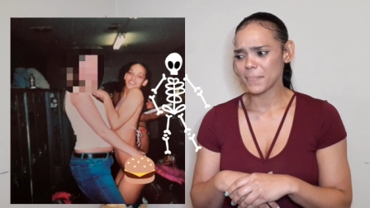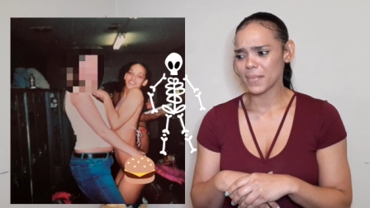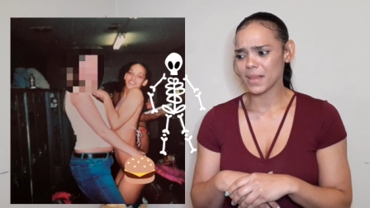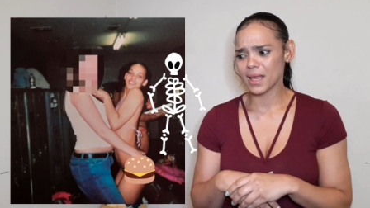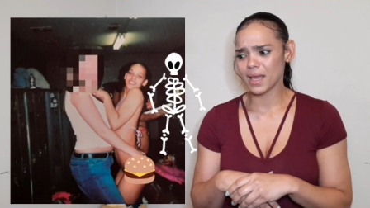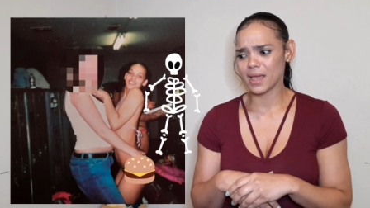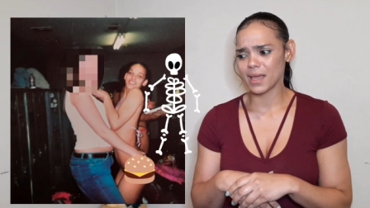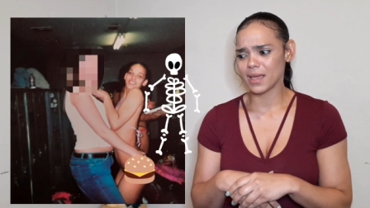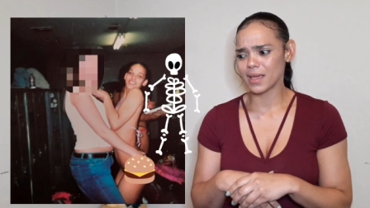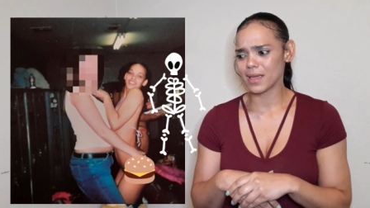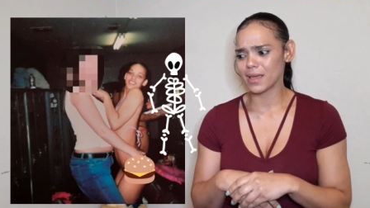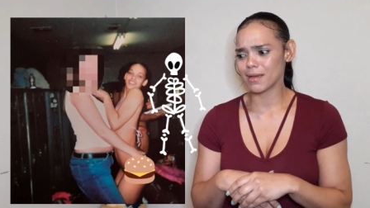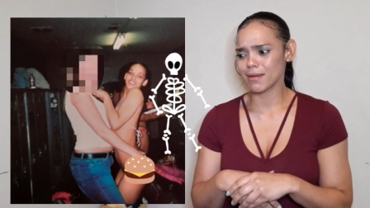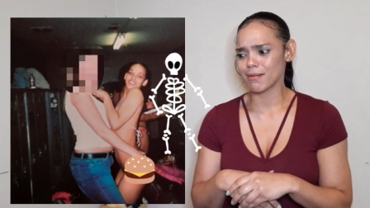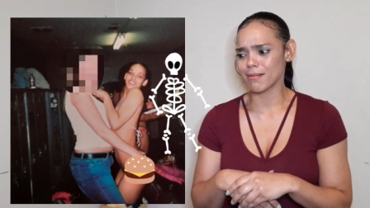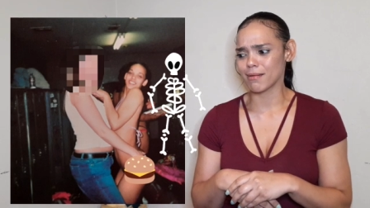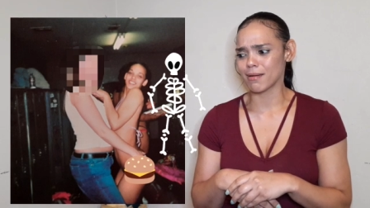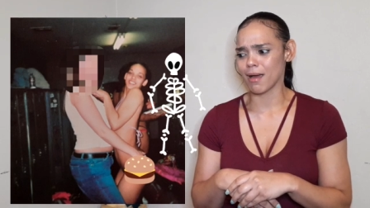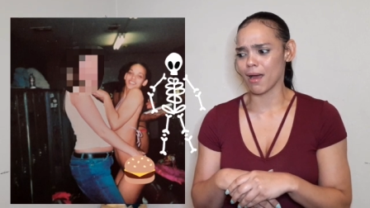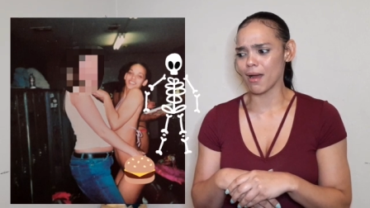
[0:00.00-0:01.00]
Like,
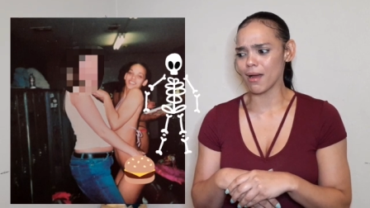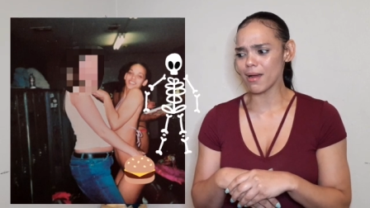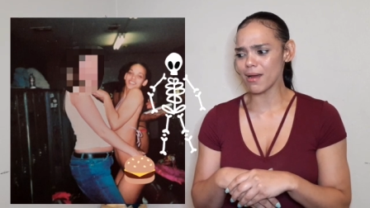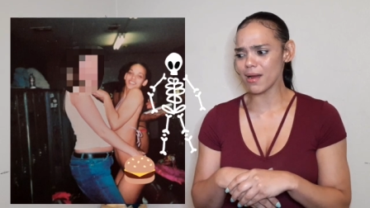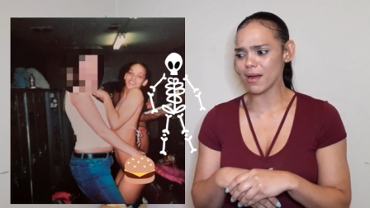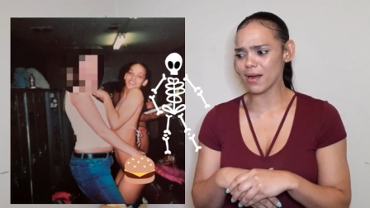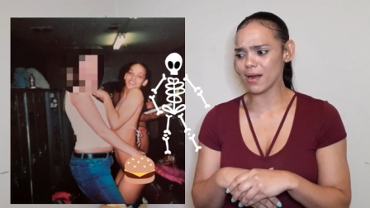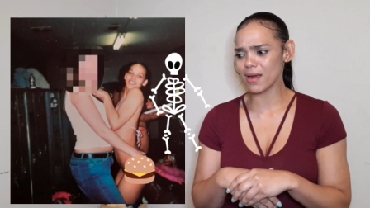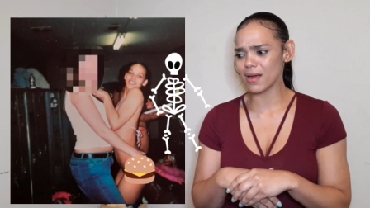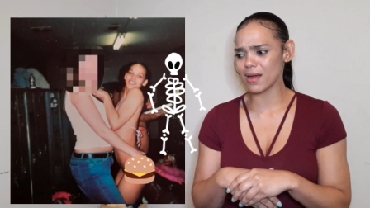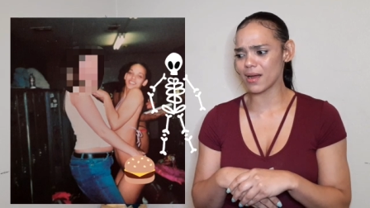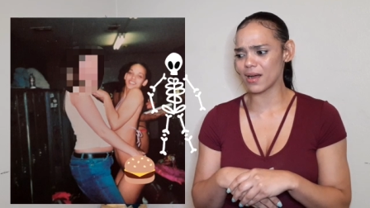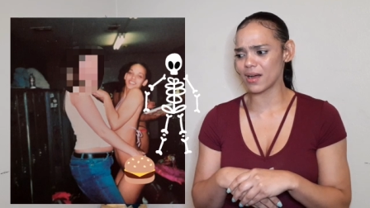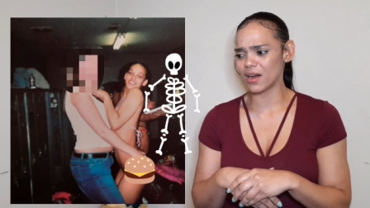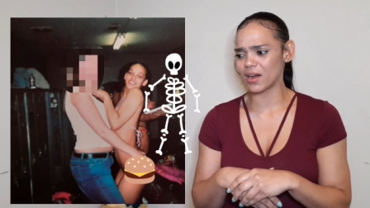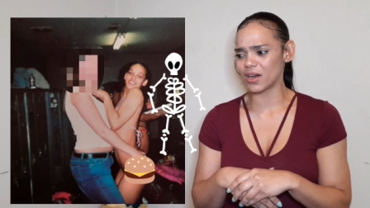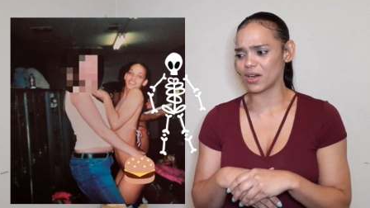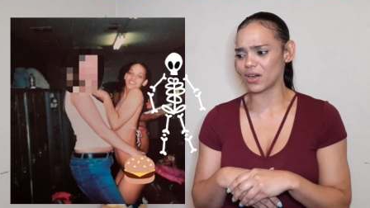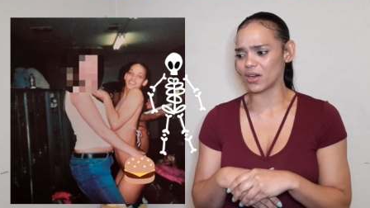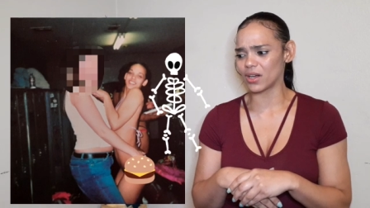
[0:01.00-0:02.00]

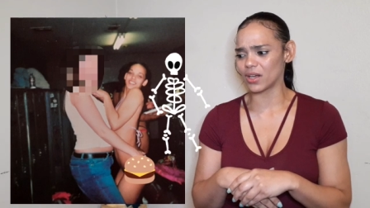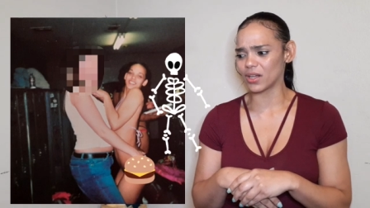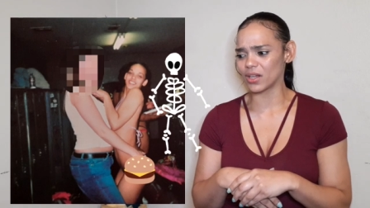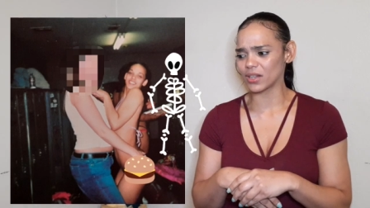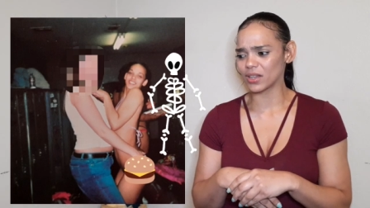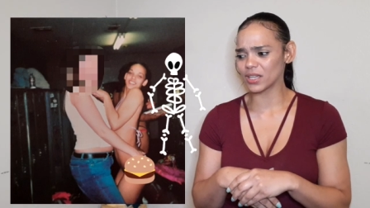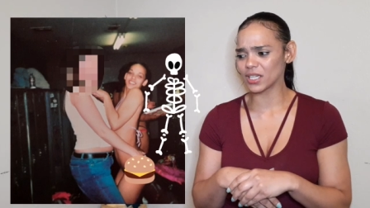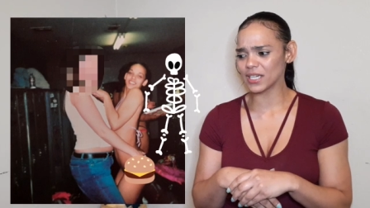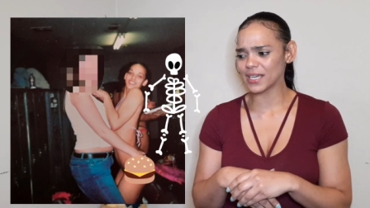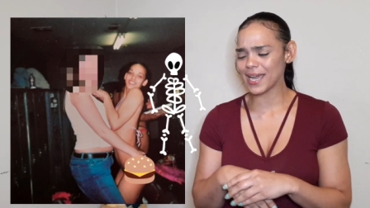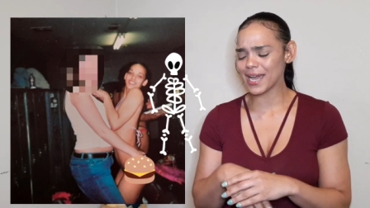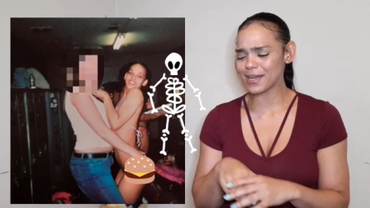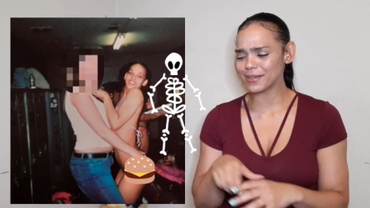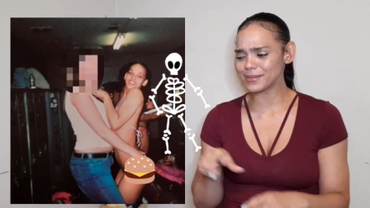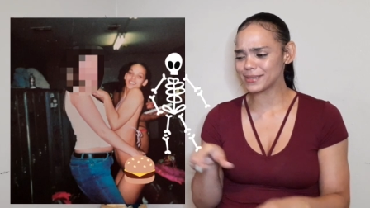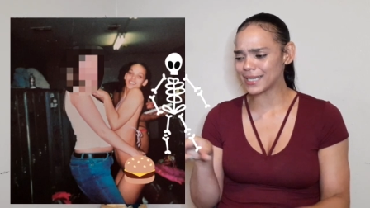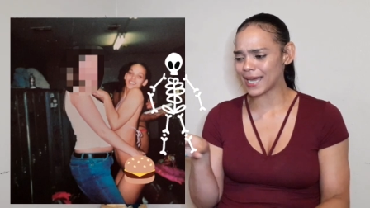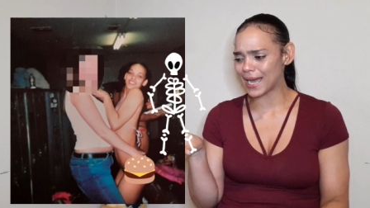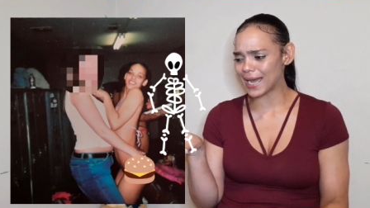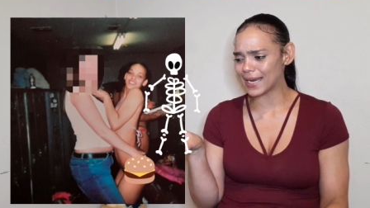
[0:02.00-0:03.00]
girl, look how
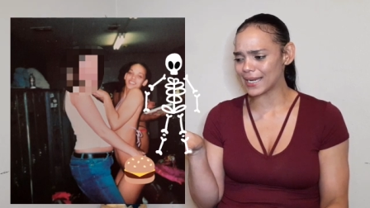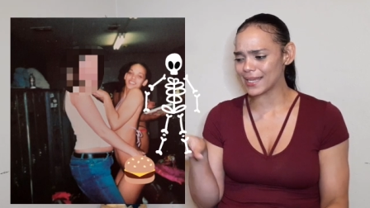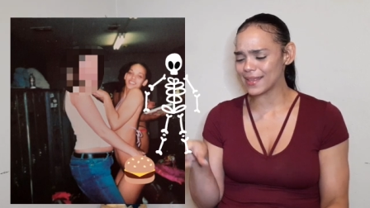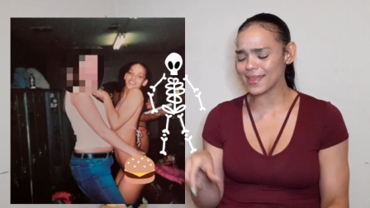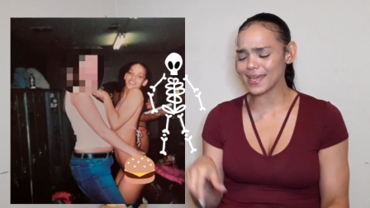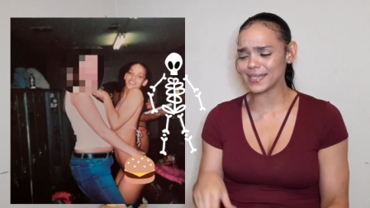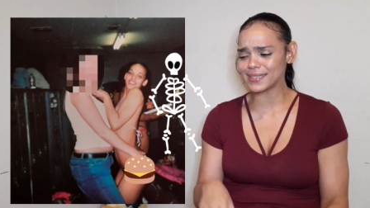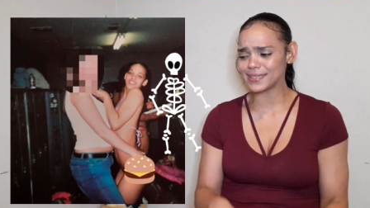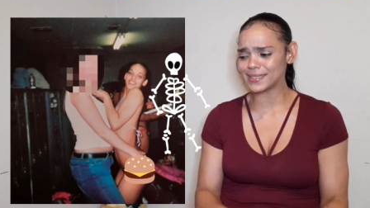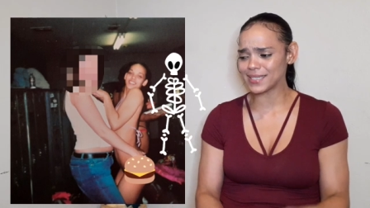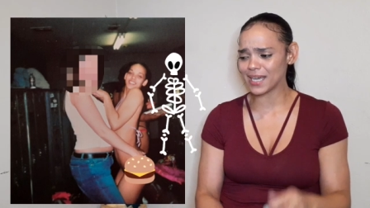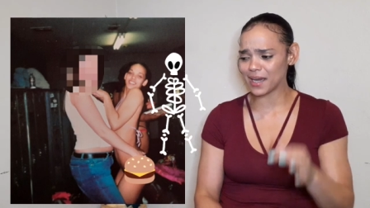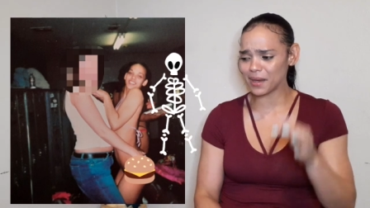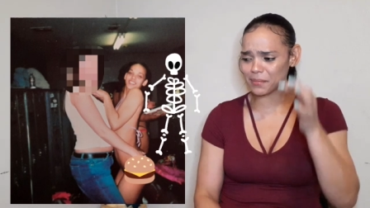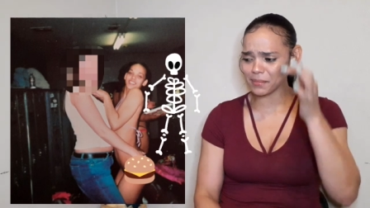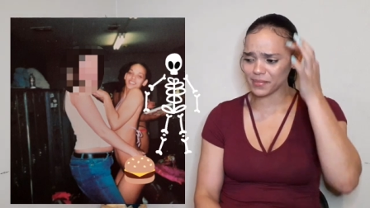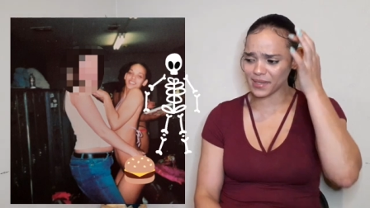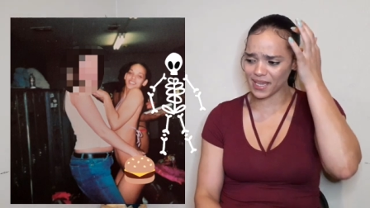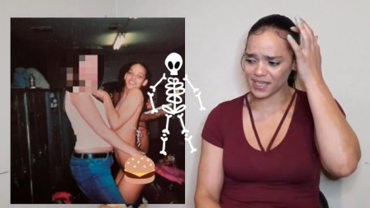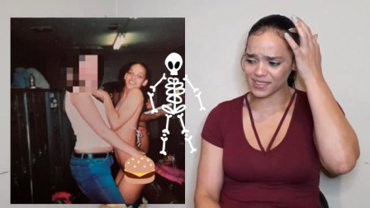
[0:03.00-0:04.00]
tiny that
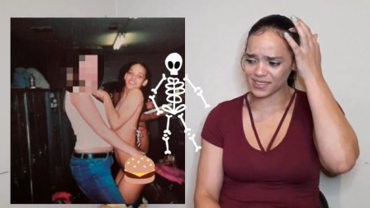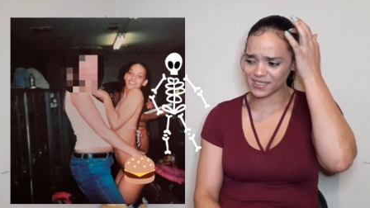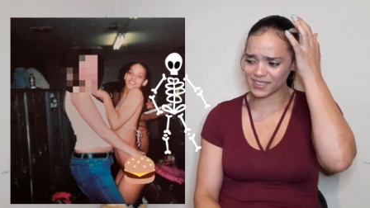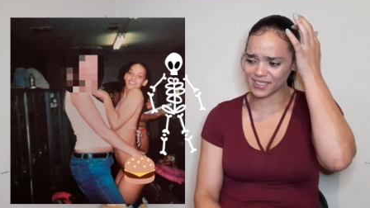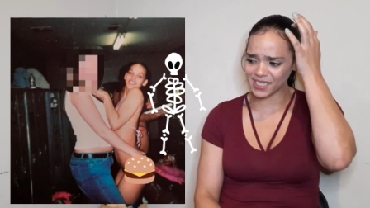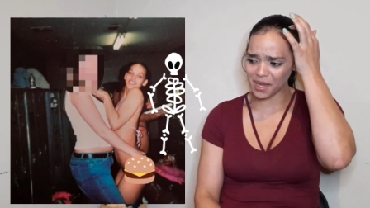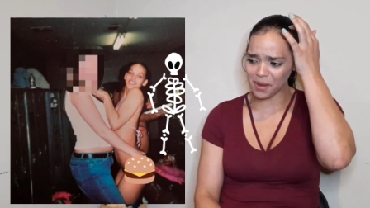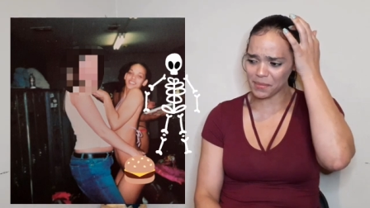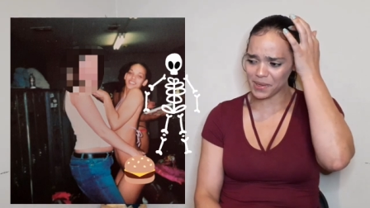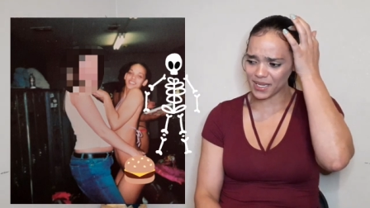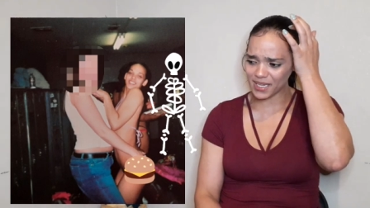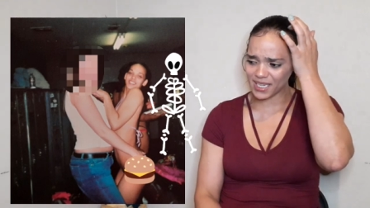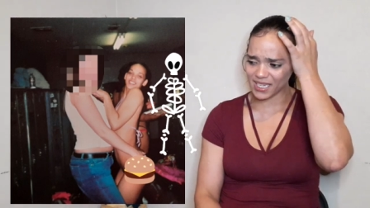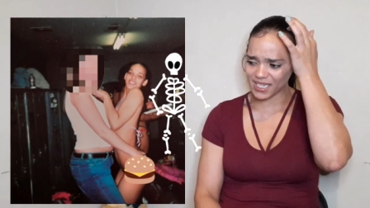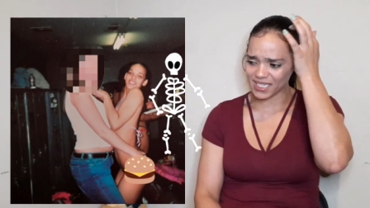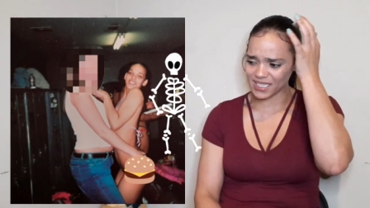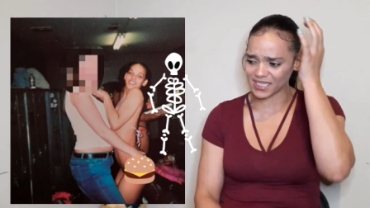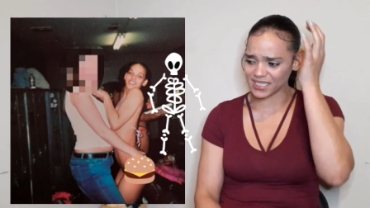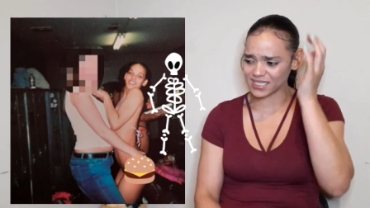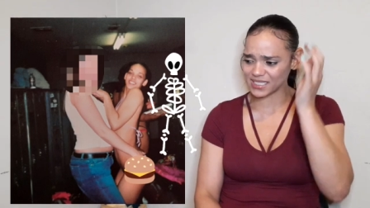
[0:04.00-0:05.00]
tum- that stomach
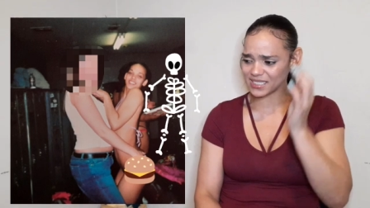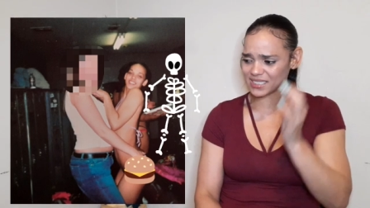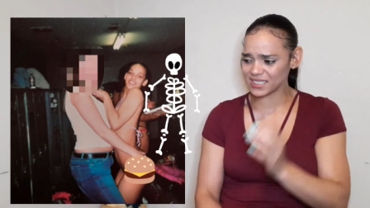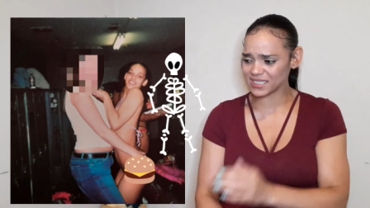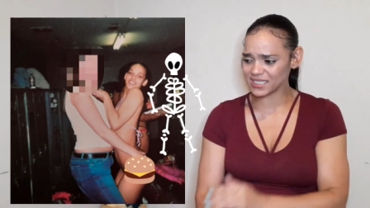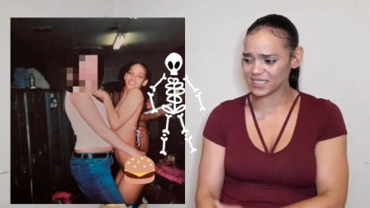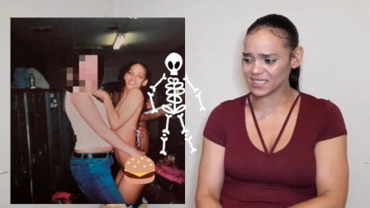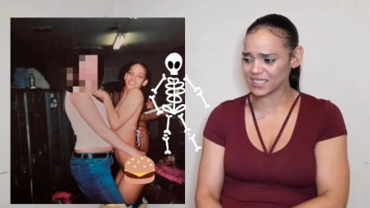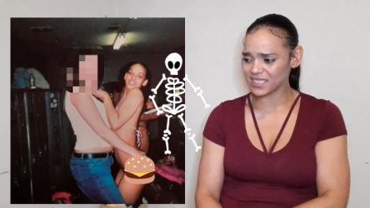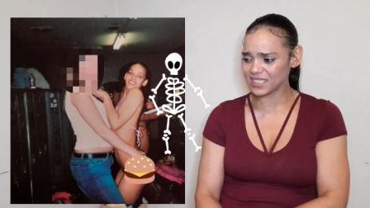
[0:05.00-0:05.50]
is.